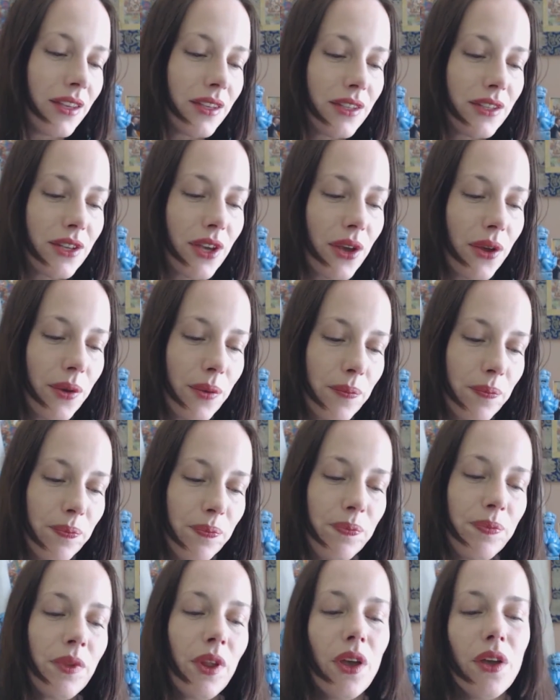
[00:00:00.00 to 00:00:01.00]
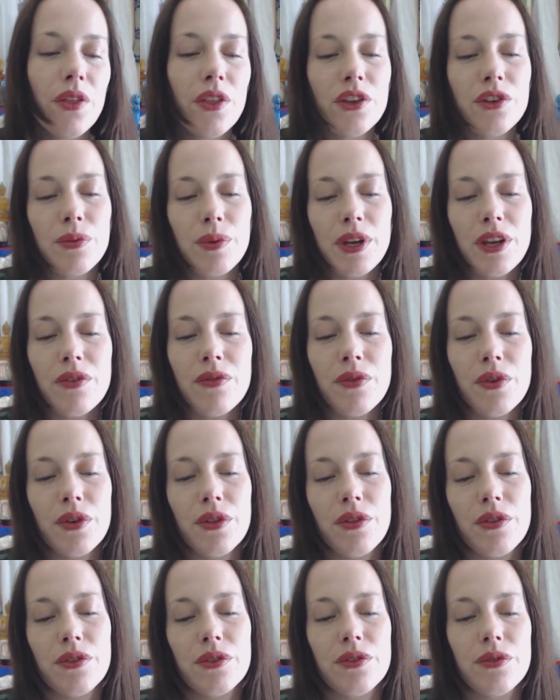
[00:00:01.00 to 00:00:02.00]
So on the
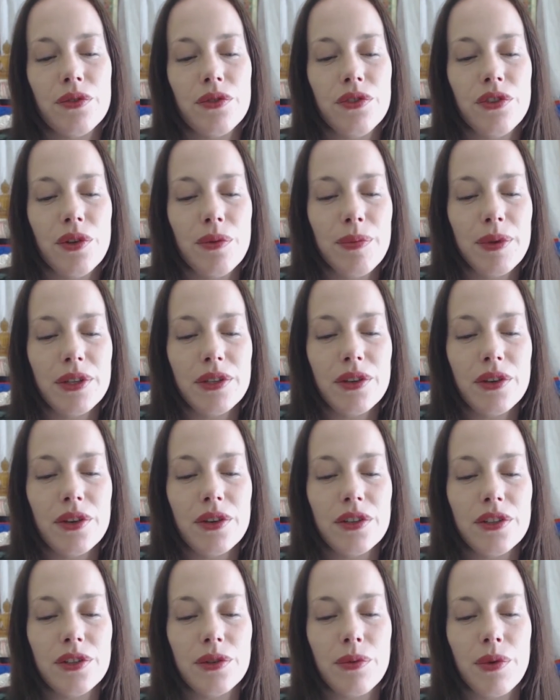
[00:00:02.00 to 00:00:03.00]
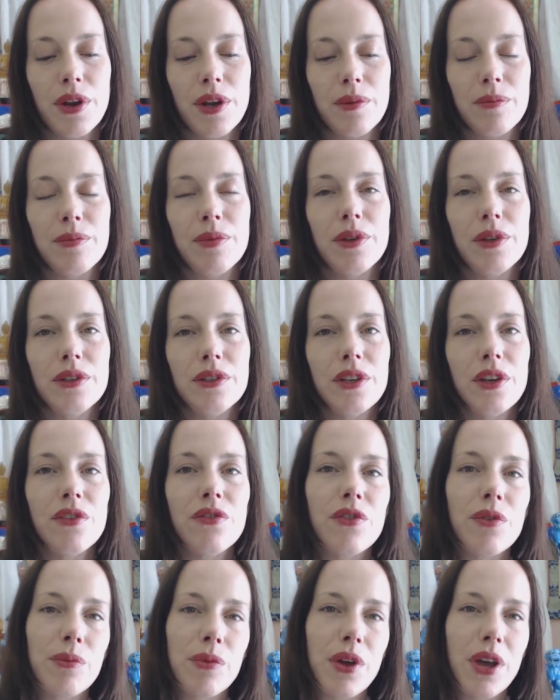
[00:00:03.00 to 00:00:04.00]
24th, Jupiter is squaring
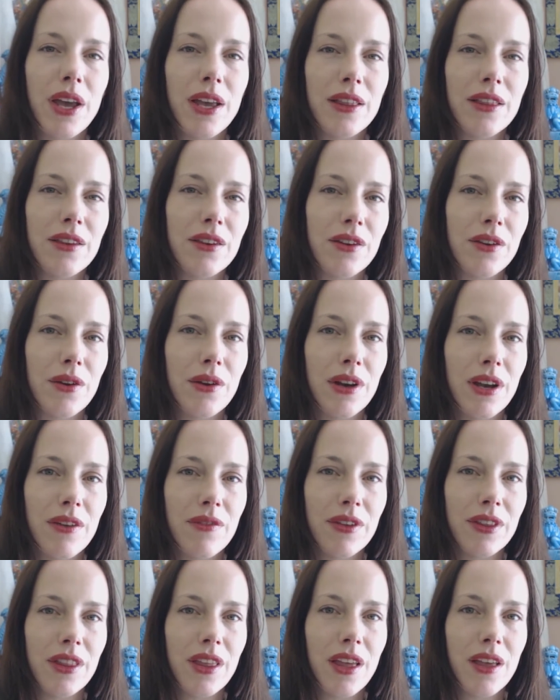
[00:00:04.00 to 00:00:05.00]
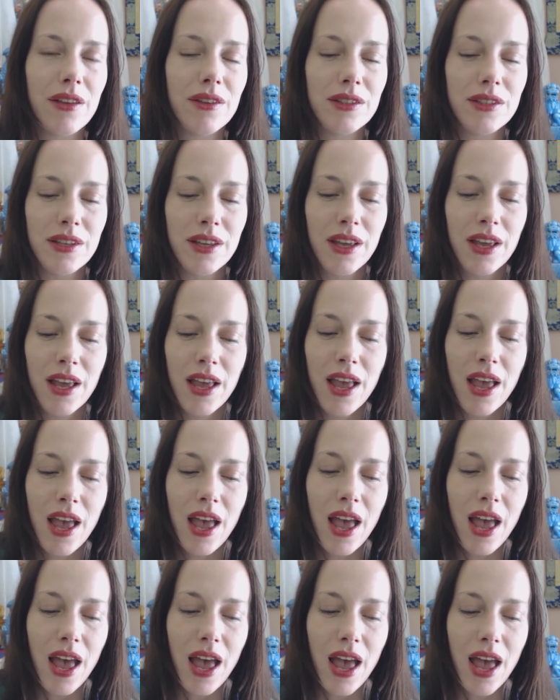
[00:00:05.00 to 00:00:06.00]
Pluto from your 8th to your 11th house.
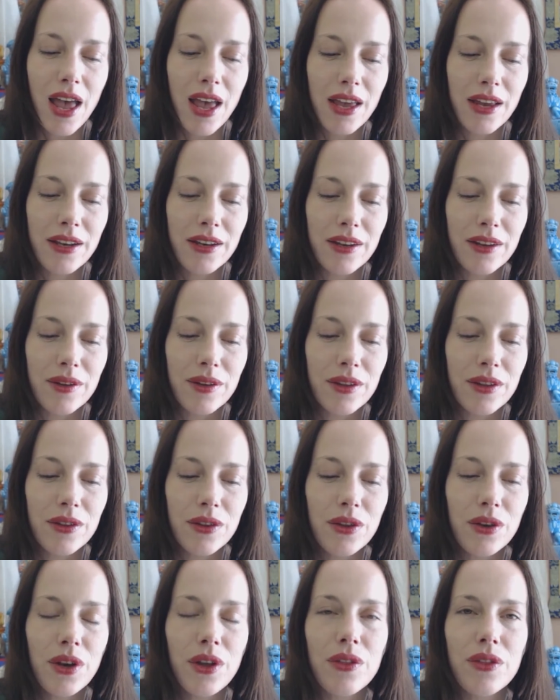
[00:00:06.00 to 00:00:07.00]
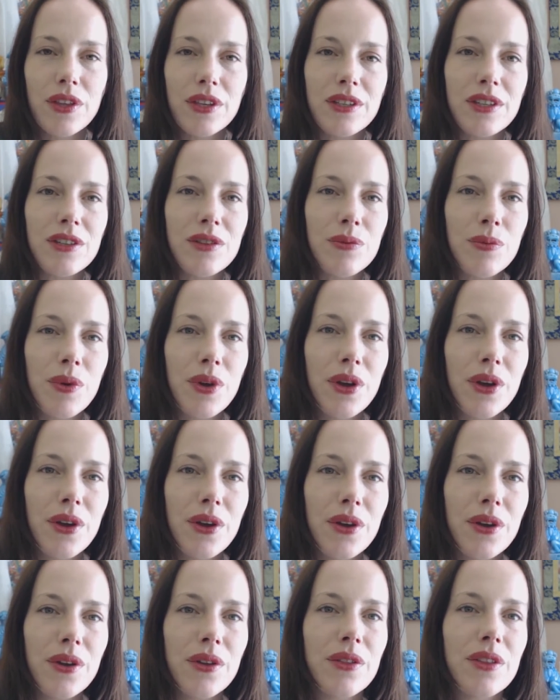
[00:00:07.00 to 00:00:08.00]
And, this is
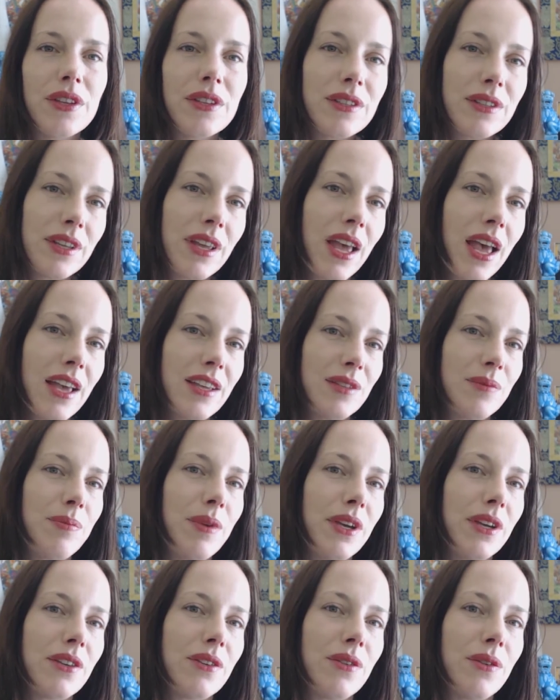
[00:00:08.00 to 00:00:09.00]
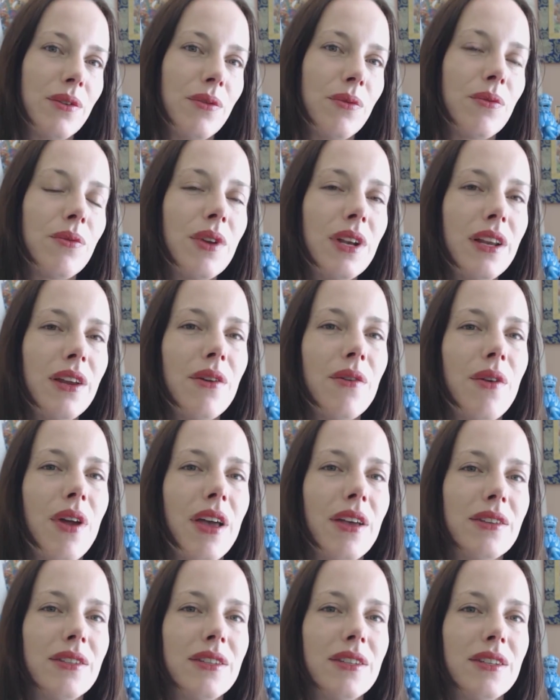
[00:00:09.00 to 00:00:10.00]
where this aspect really
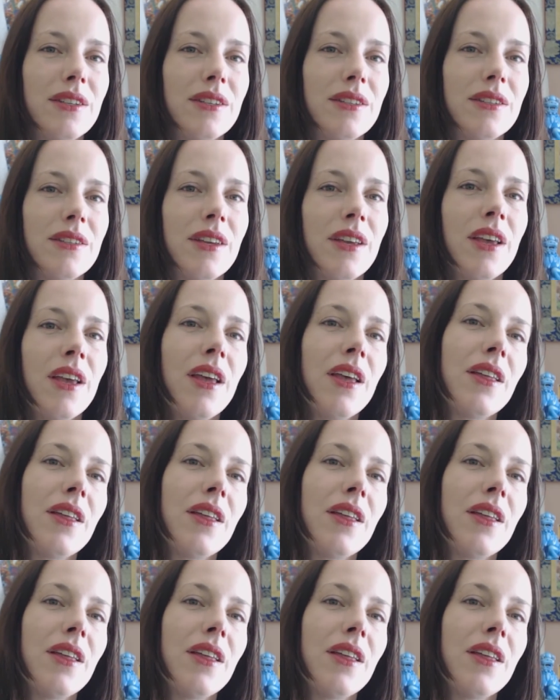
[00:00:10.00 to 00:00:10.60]
arouses